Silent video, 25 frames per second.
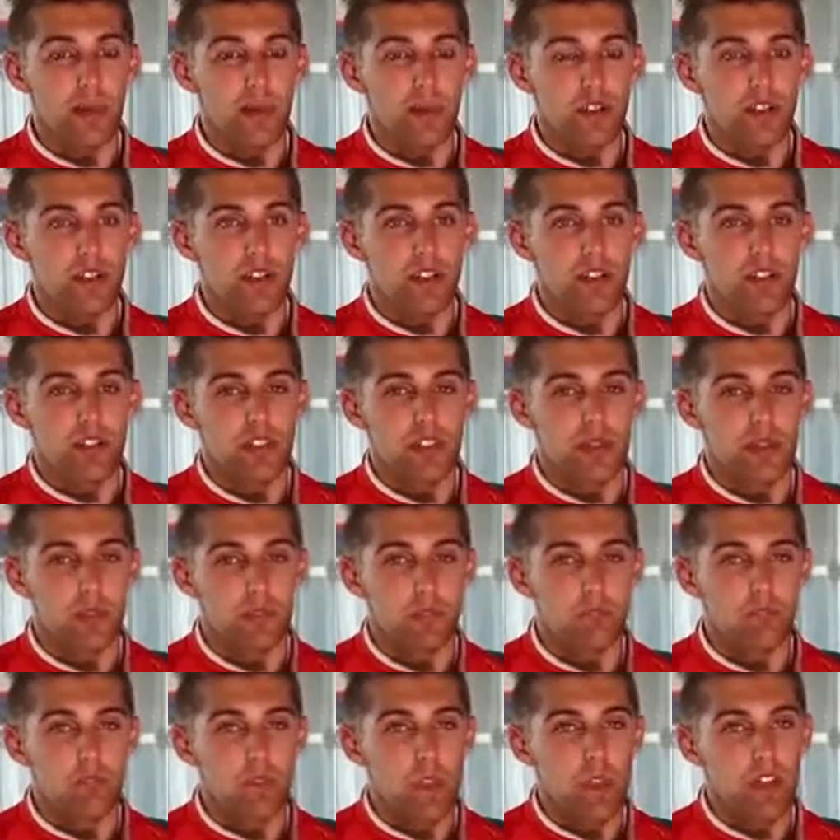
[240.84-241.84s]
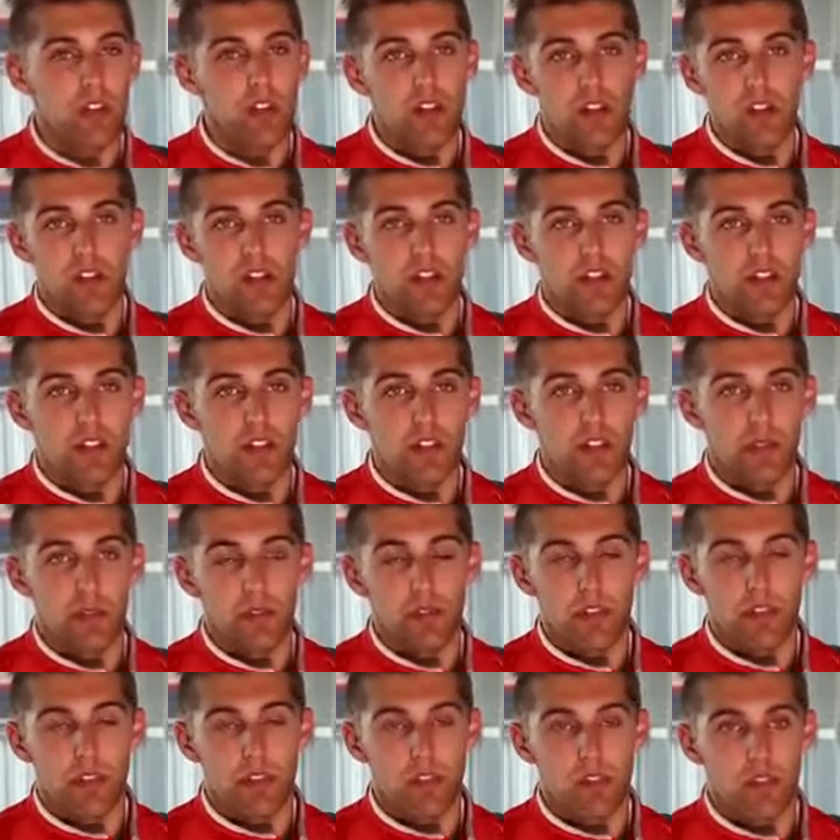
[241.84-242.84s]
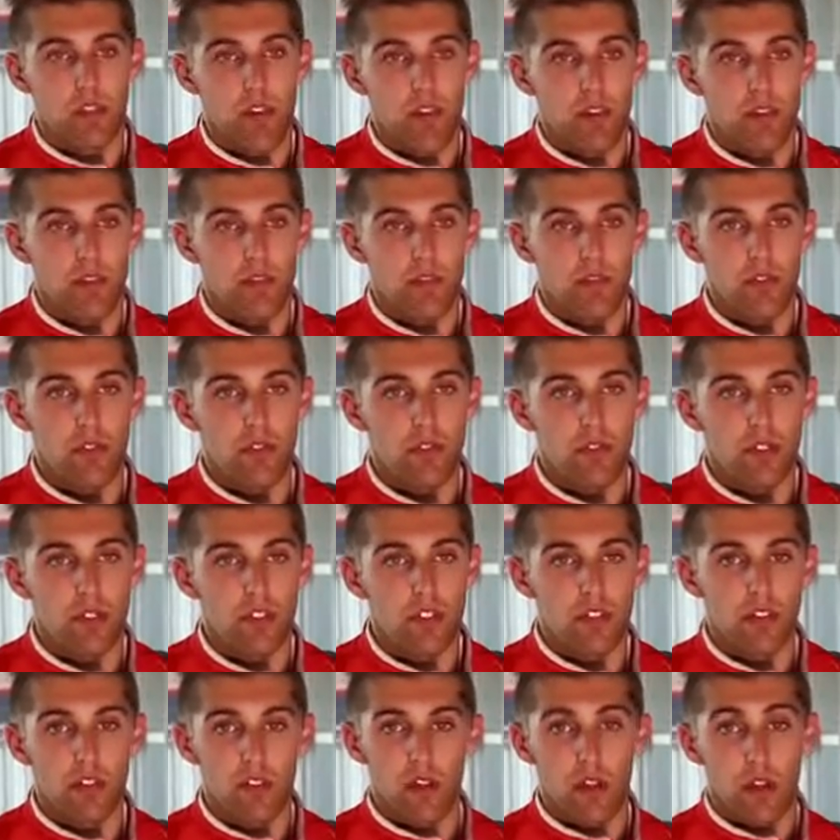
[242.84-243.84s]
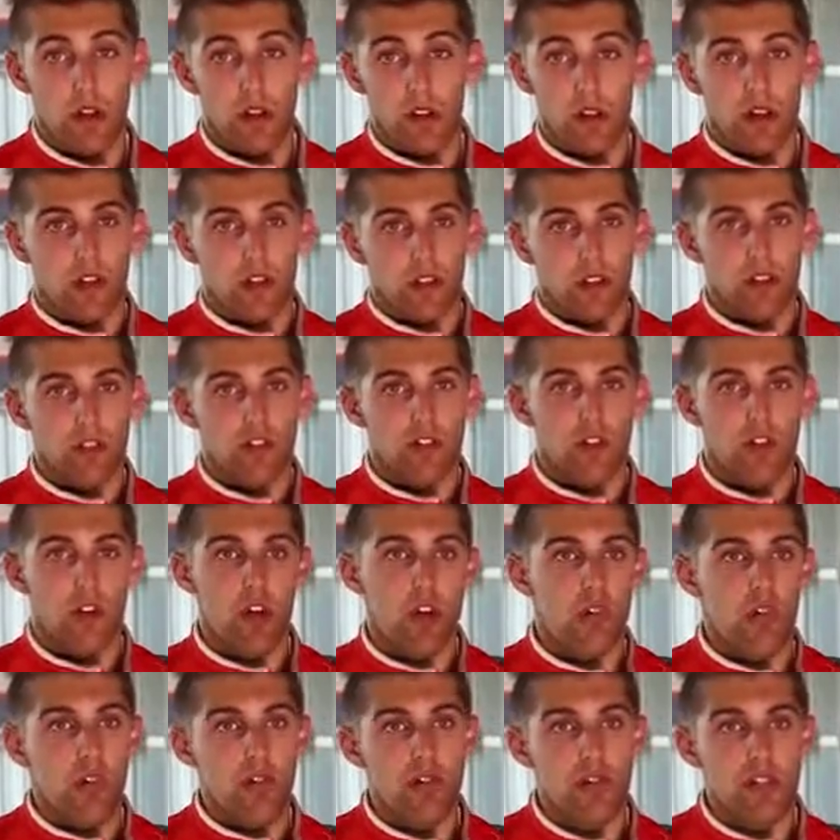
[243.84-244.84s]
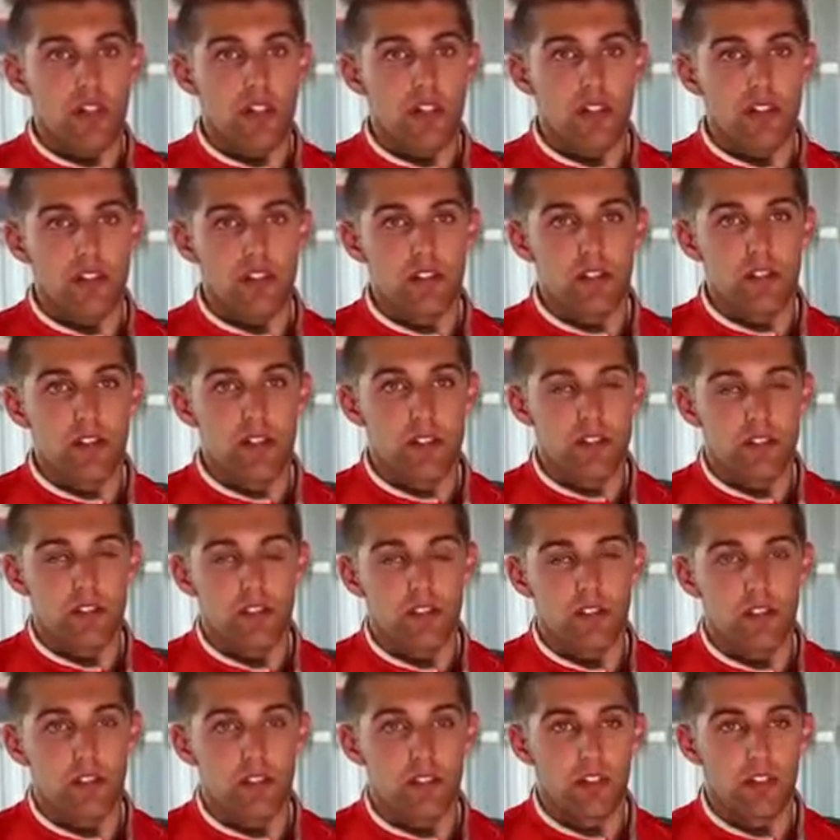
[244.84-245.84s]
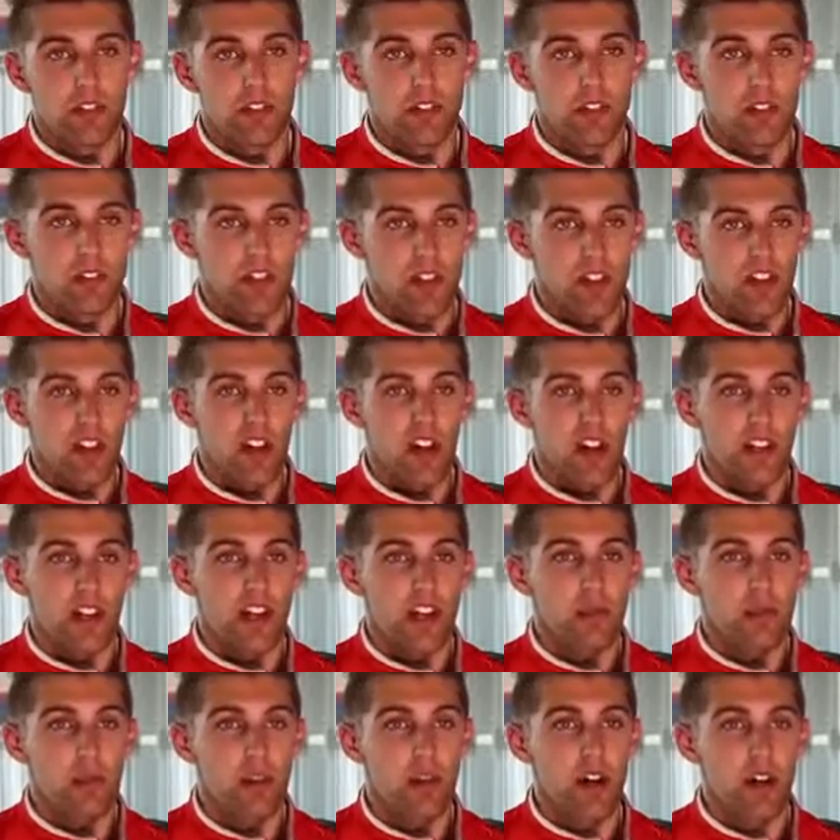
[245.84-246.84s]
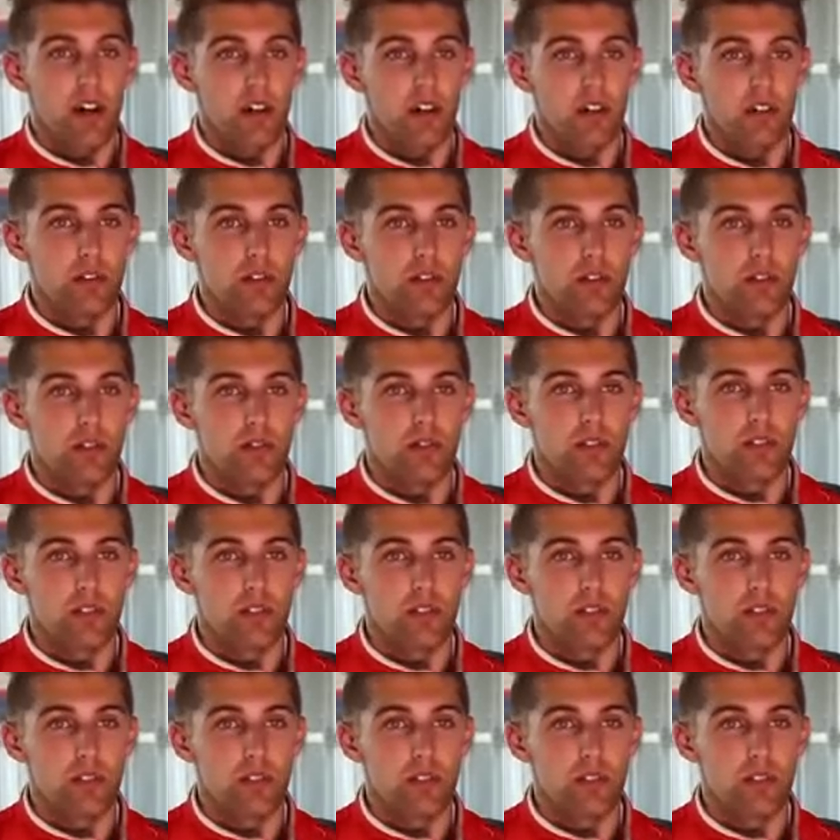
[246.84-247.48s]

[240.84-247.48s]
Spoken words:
which is sets up a young driver for a drive overseas, and that's sort of the idea behind it all.